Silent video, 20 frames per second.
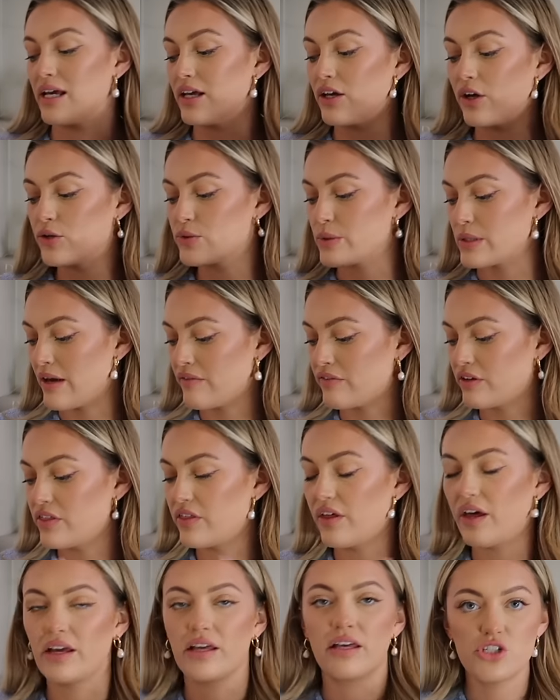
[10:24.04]
It goes with
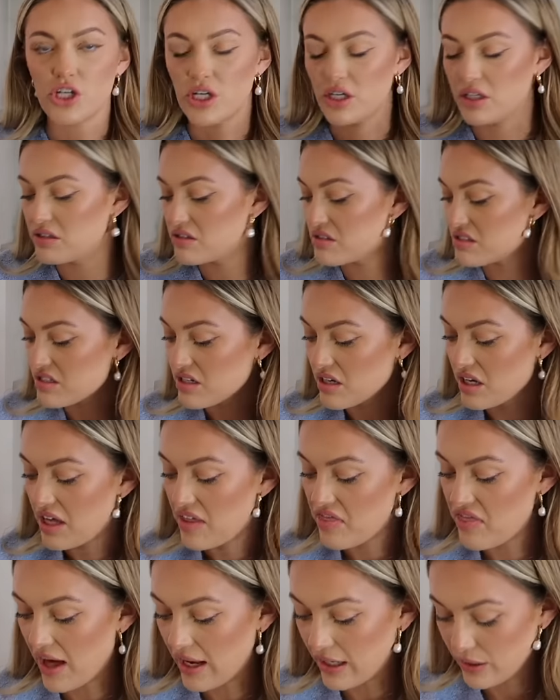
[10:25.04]
everything. Jeans,
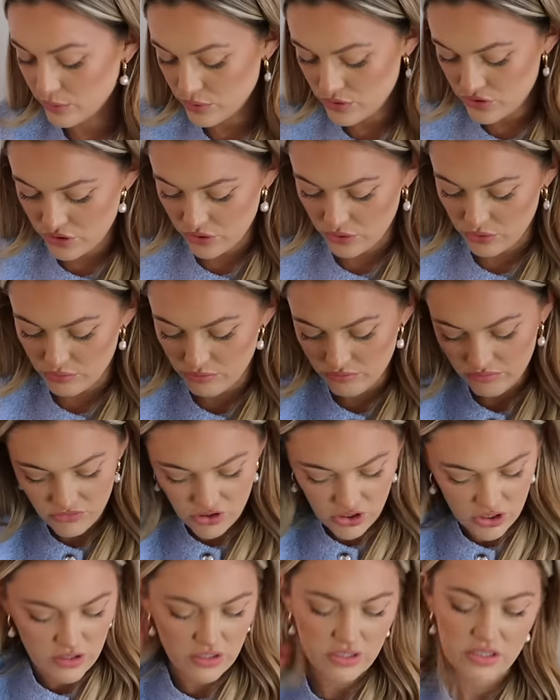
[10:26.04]
that little suit,
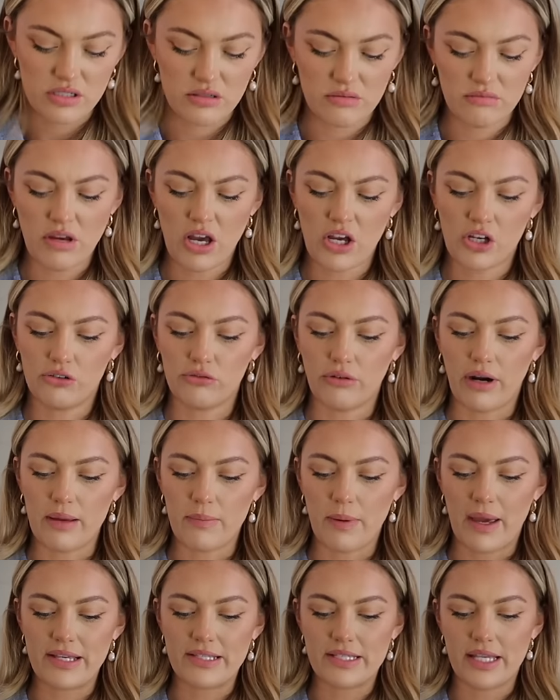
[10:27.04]
just a great
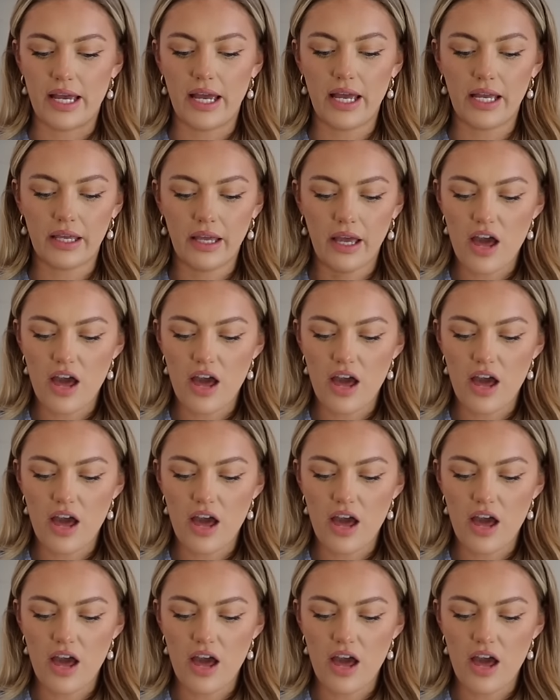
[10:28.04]
basic.